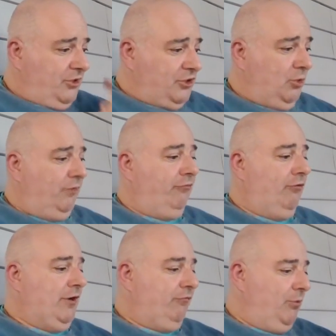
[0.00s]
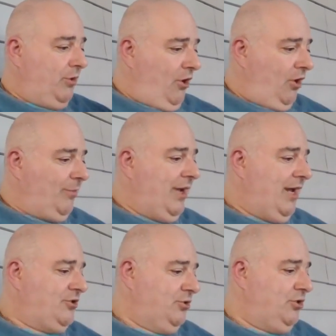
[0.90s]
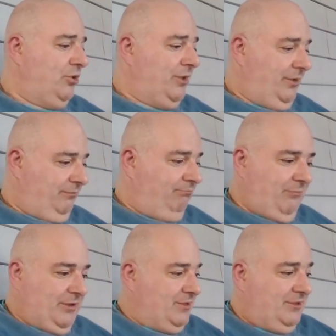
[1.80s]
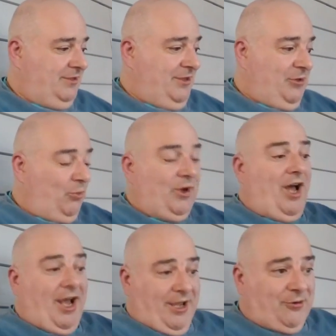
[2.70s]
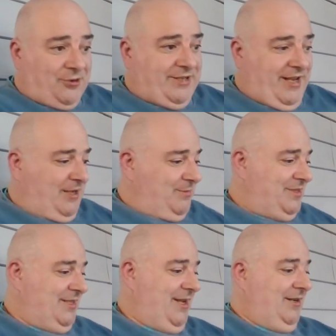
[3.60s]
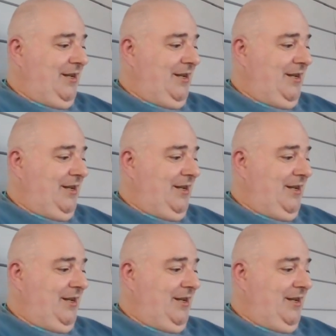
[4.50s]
you are free from karma as you do it, is what I understand him saying.